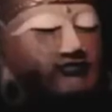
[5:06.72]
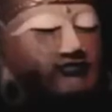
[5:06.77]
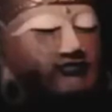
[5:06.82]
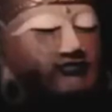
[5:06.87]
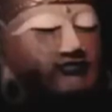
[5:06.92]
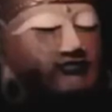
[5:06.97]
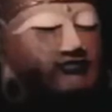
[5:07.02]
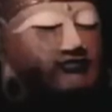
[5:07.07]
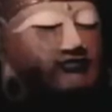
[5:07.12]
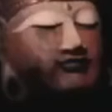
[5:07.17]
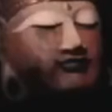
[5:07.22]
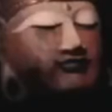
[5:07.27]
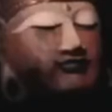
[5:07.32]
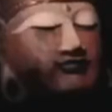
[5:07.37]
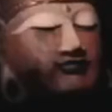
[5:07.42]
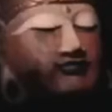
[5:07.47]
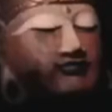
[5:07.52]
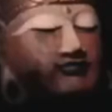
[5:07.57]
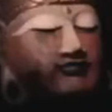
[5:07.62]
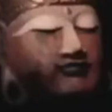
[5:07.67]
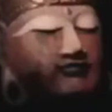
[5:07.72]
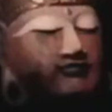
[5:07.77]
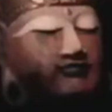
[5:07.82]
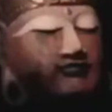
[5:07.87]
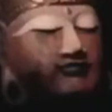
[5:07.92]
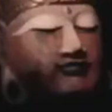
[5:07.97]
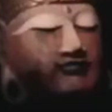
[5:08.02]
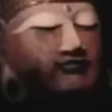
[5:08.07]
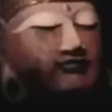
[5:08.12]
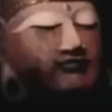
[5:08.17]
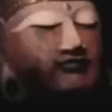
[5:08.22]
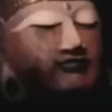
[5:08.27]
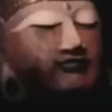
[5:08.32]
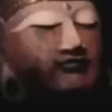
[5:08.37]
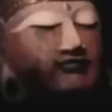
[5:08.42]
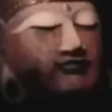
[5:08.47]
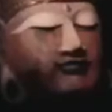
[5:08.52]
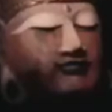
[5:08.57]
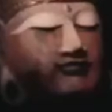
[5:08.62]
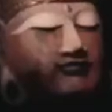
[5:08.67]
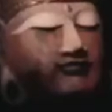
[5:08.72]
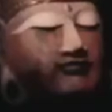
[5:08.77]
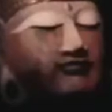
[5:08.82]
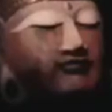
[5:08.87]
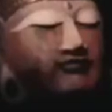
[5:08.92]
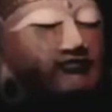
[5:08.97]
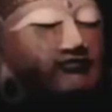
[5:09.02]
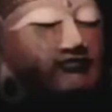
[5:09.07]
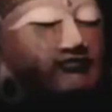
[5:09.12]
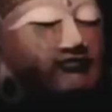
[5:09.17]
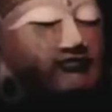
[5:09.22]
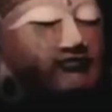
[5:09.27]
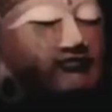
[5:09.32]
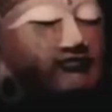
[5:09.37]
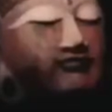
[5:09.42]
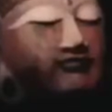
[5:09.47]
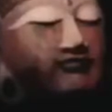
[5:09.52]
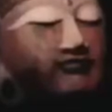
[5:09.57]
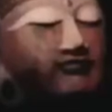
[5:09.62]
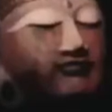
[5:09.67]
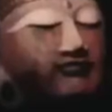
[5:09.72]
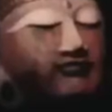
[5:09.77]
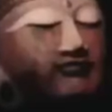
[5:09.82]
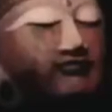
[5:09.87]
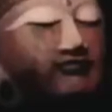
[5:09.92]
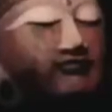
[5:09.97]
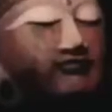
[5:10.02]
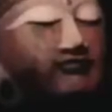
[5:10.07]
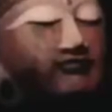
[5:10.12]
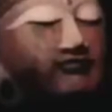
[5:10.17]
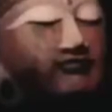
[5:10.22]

[no speech]